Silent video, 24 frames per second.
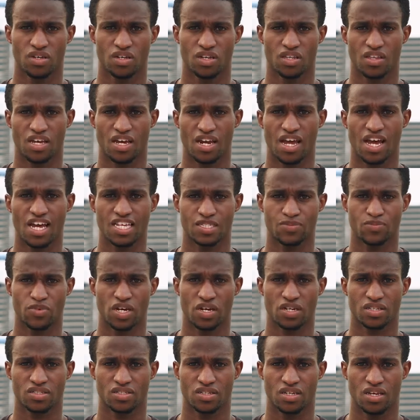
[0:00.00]
in that
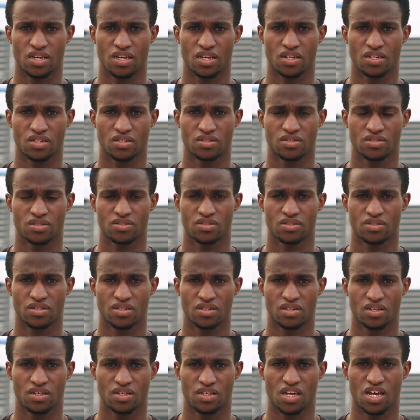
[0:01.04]
aspect. And
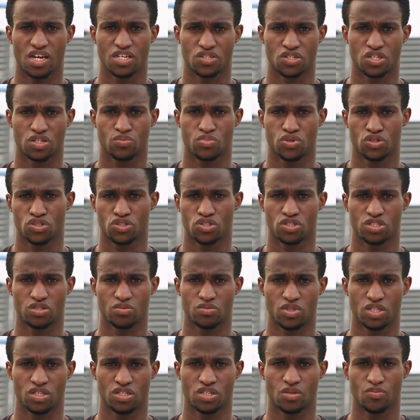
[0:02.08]
yeah, he's gonna push you to
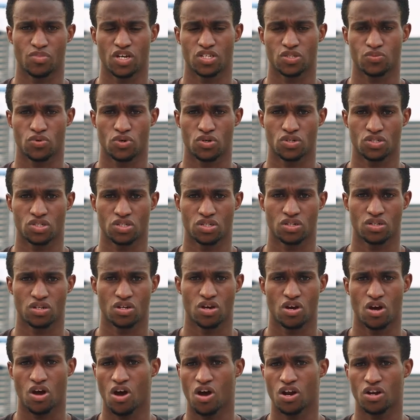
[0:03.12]
be the best person
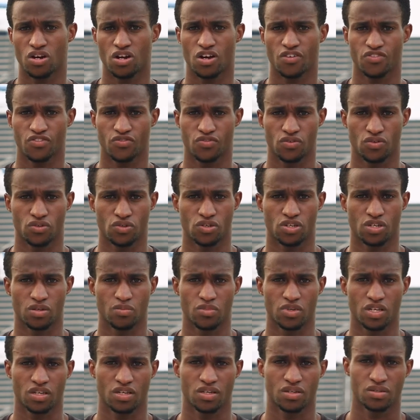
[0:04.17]
on and off the field you
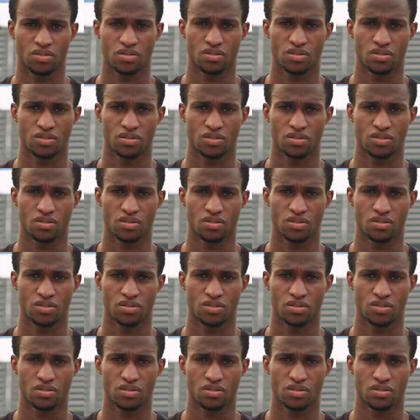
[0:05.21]
can be.